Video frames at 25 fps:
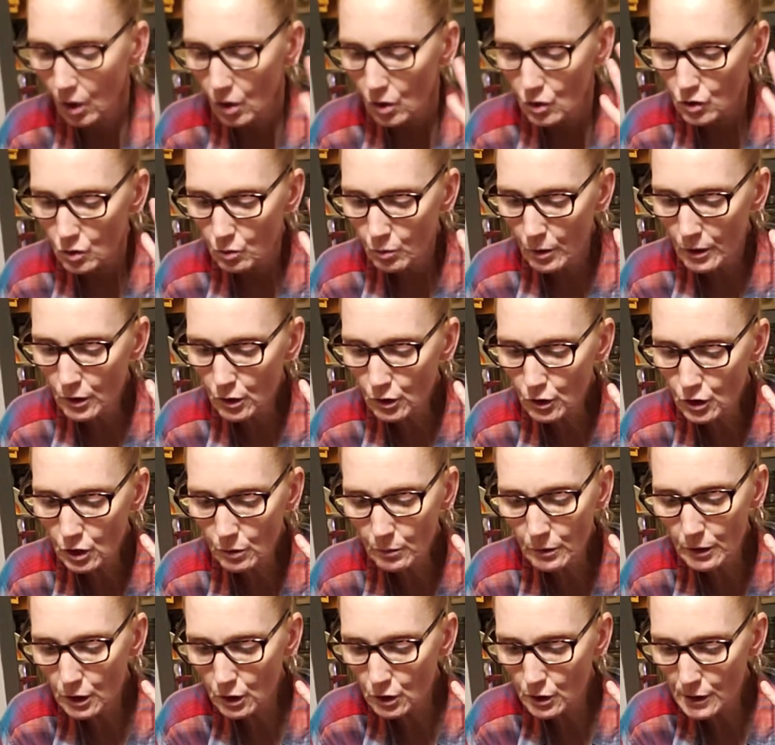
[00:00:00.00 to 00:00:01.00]
So when you're
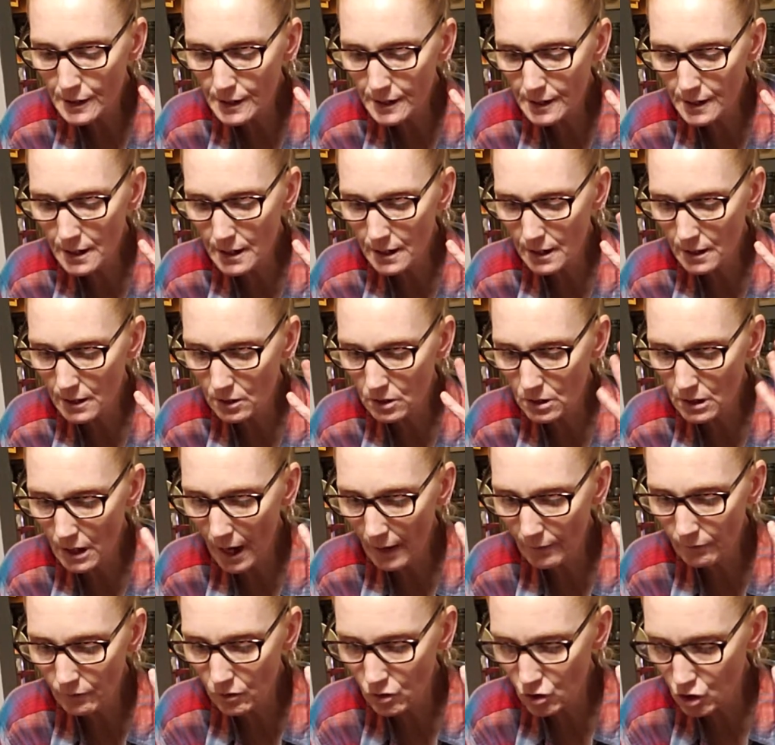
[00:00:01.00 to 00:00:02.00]
doing your seeds, you
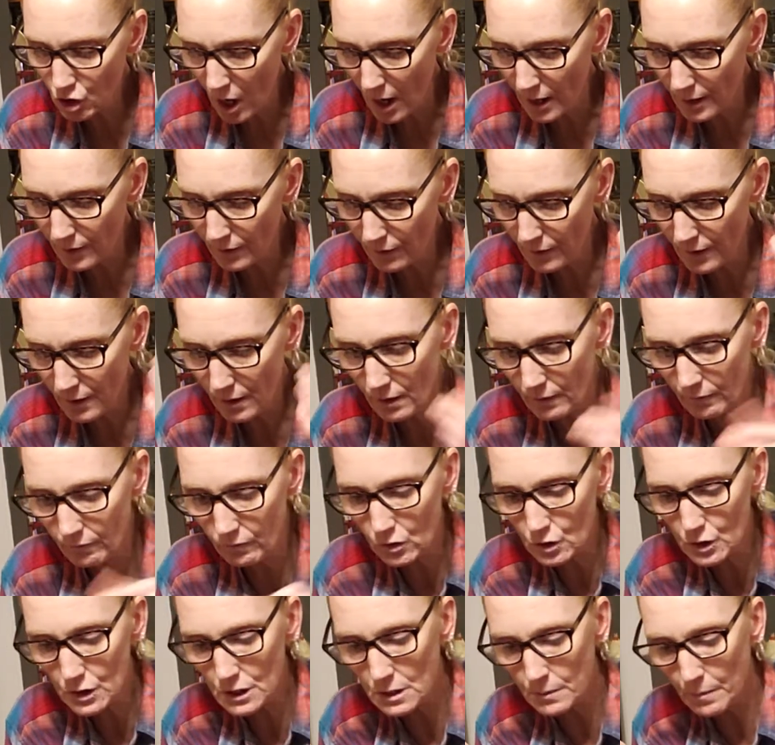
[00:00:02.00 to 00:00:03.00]
have to try to think of
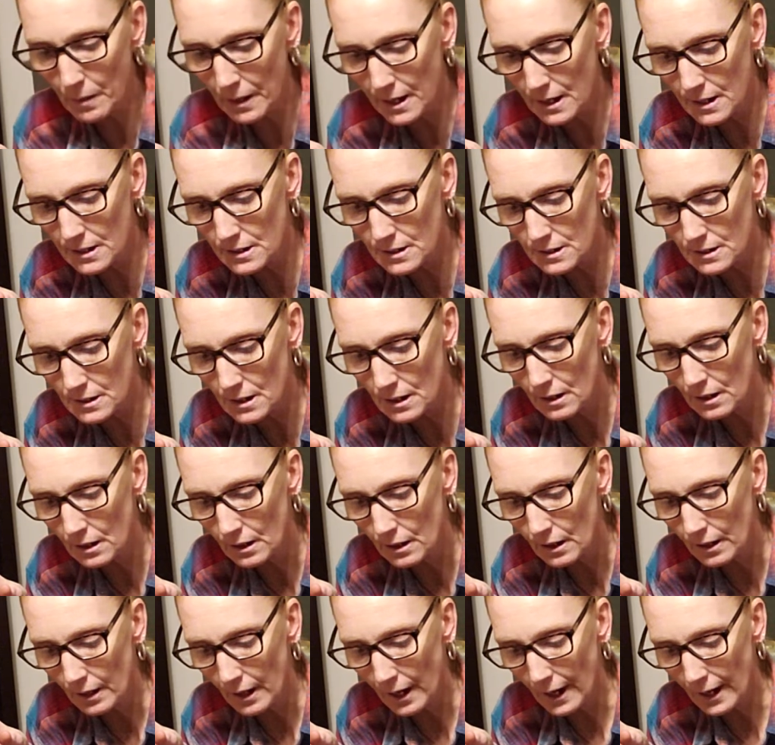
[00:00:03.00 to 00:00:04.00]
your space
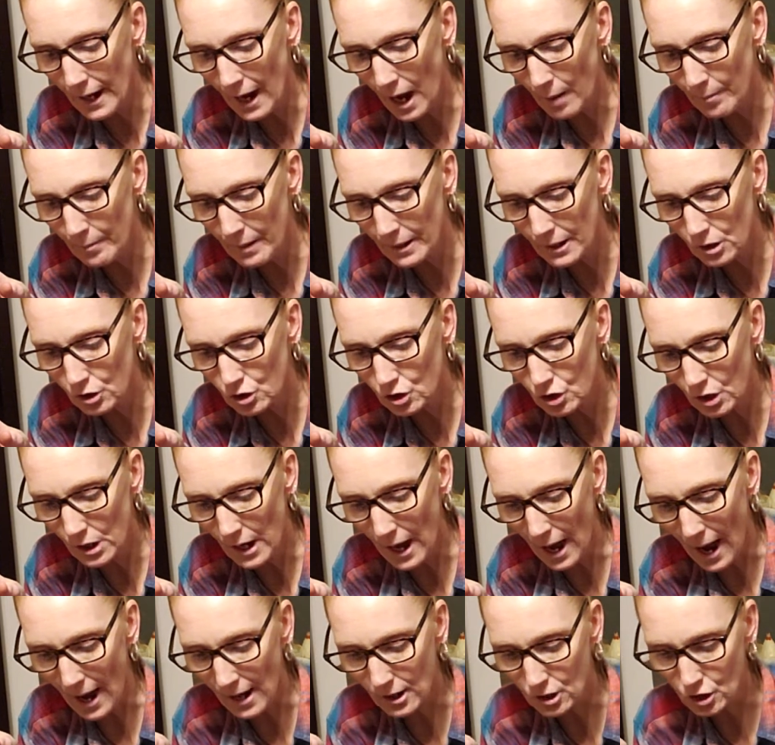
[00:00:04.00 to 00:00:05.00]
and how many do you
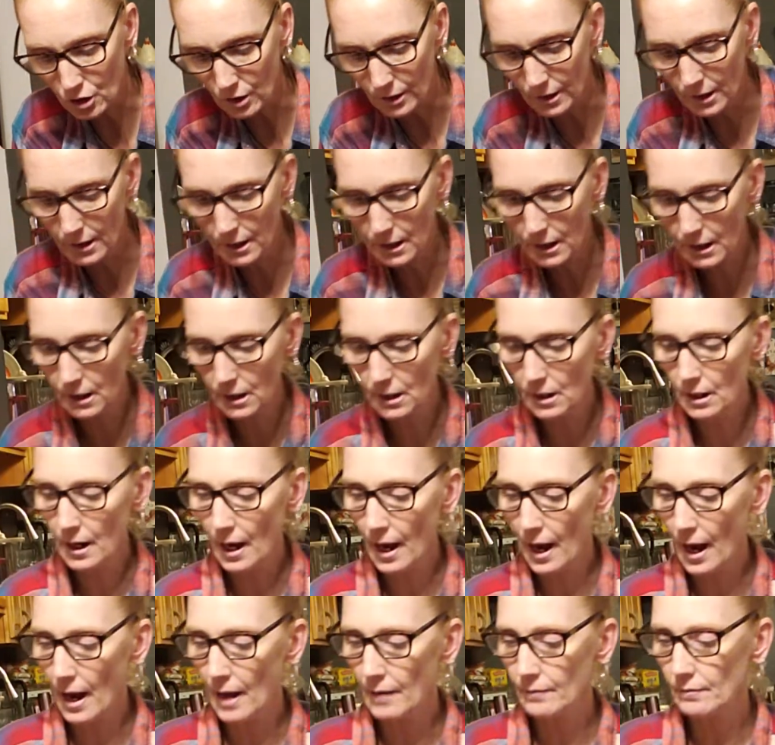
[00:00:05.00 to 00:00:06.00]
actually need.
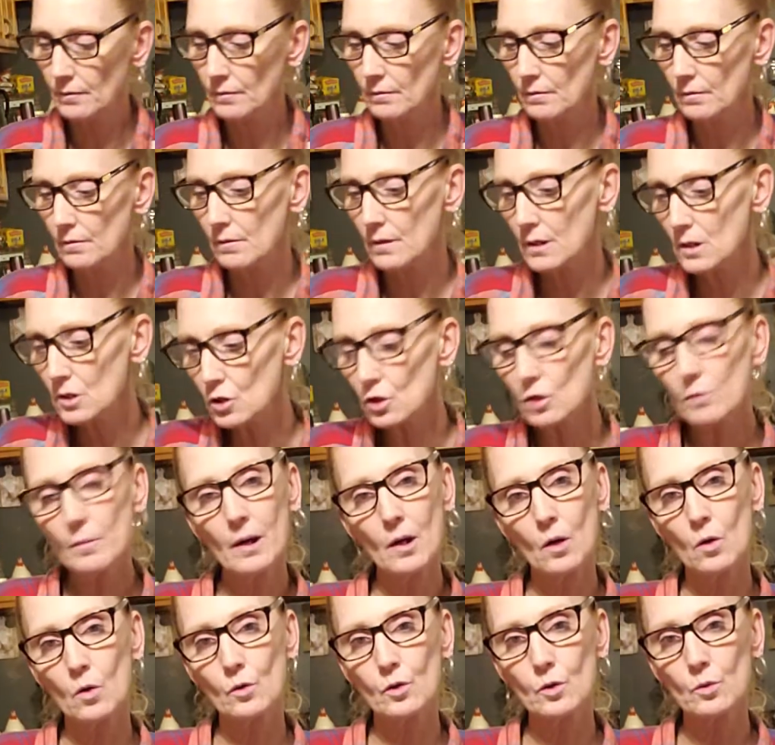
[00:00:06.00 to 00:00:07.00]
And these are
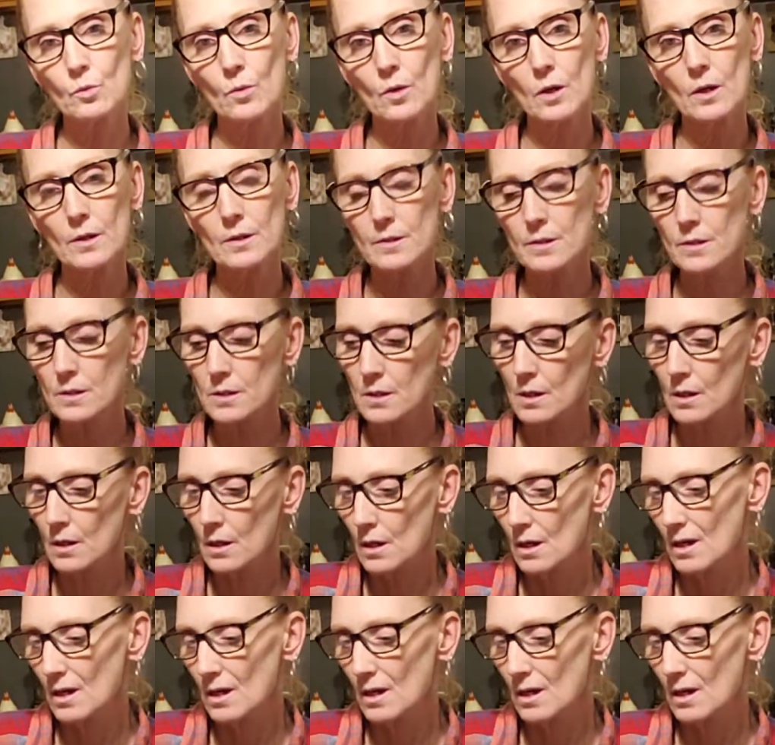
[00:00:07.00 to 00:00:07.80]
my older ones.